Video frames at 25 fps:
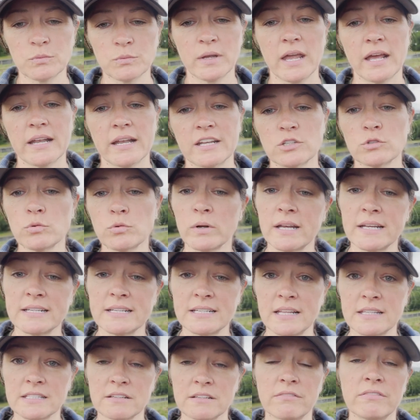We added 20
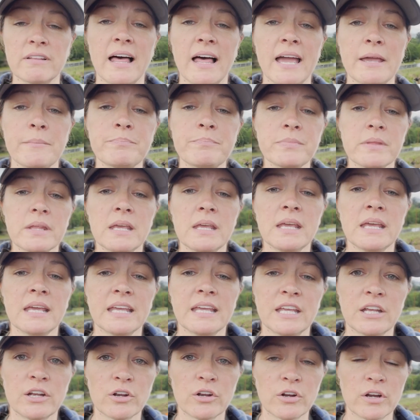tons of lime
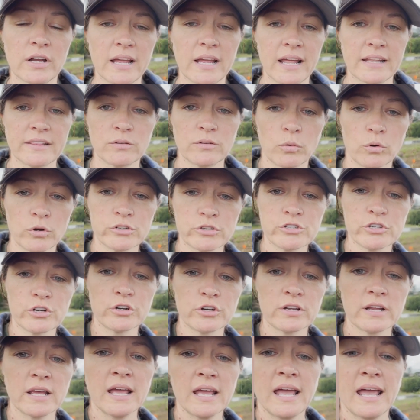here at the
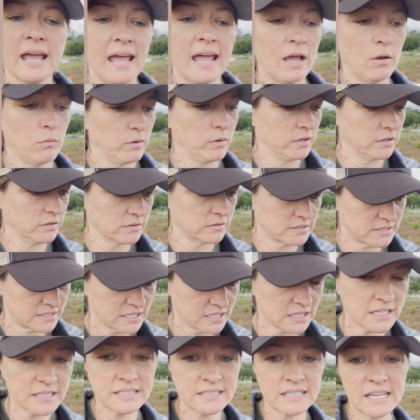orchard, and we
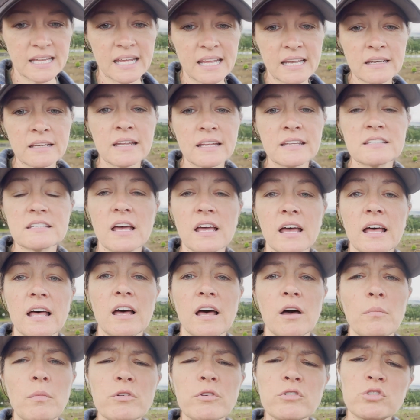tilled it in. It's
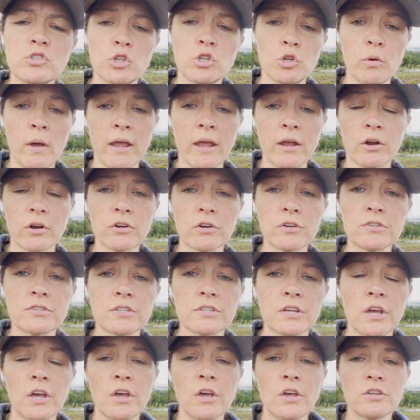almost 2
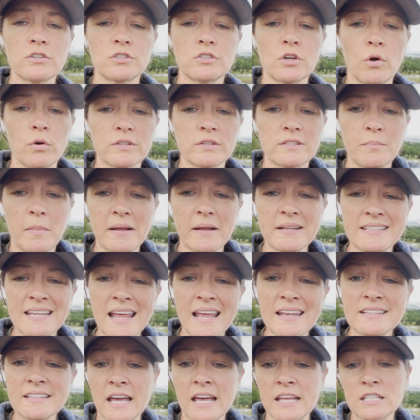acres, so it's about
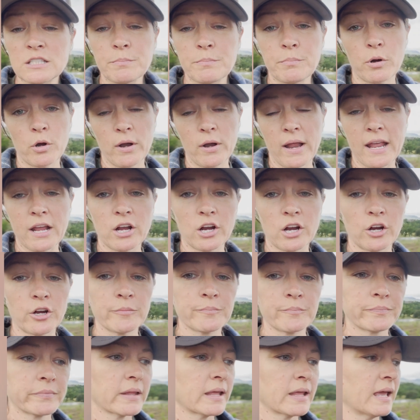10 tons per acre.